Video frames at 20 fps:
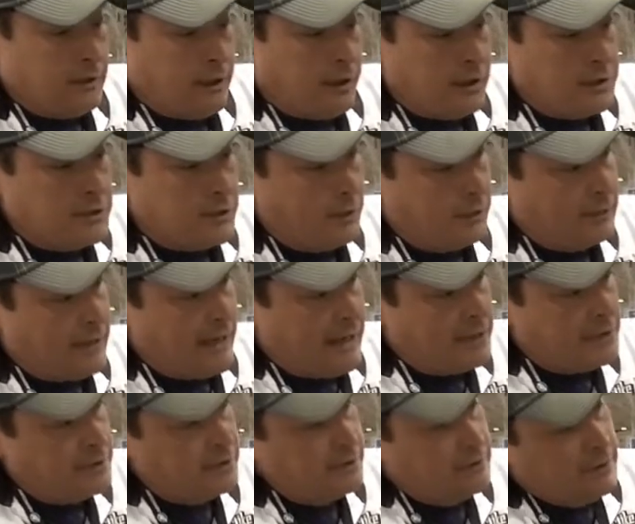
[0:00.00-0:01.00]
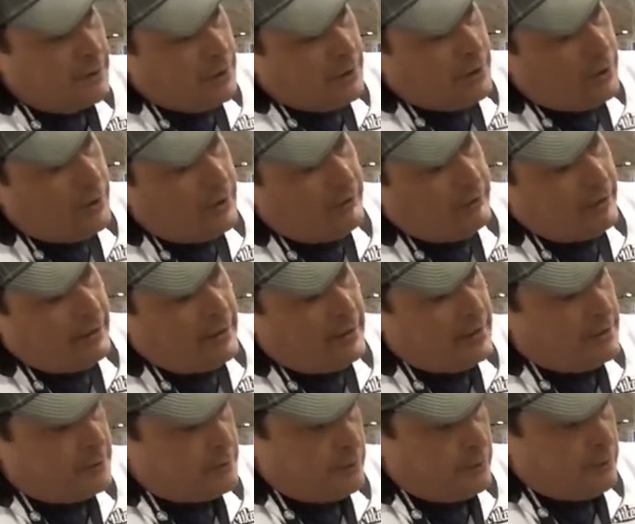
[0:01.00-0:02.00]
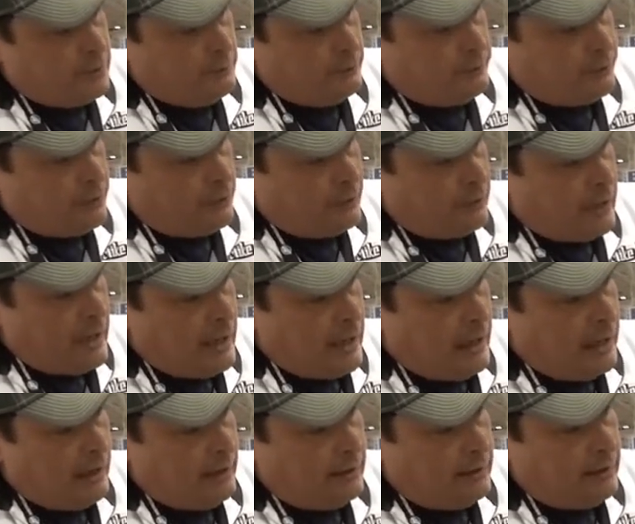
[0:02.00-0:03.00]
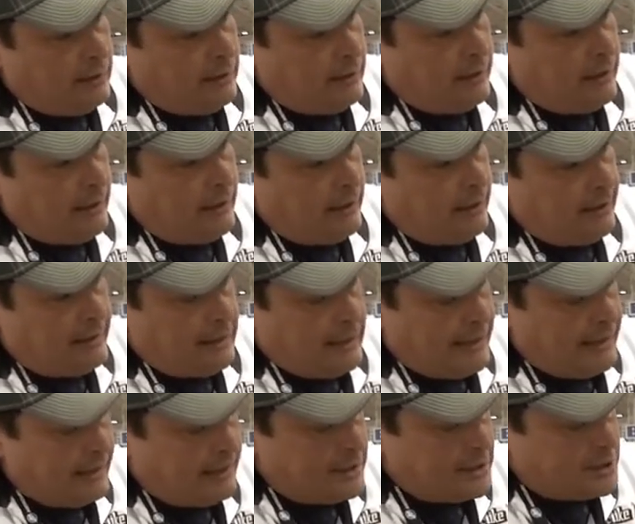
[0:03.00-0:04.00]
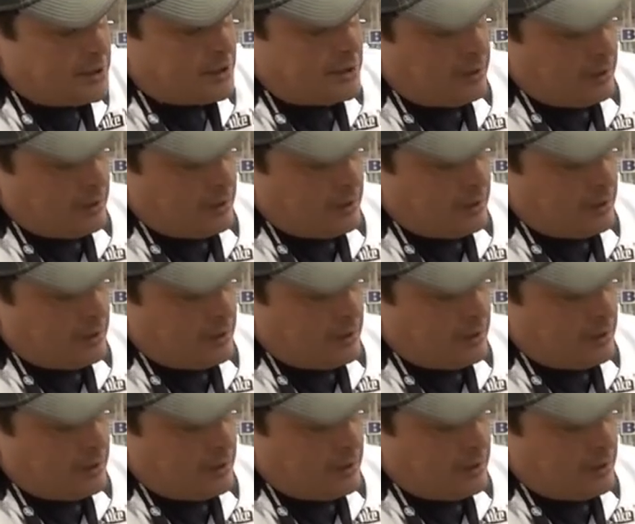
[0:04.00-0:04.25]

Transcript: console dash, you have a nice room for a 9-inch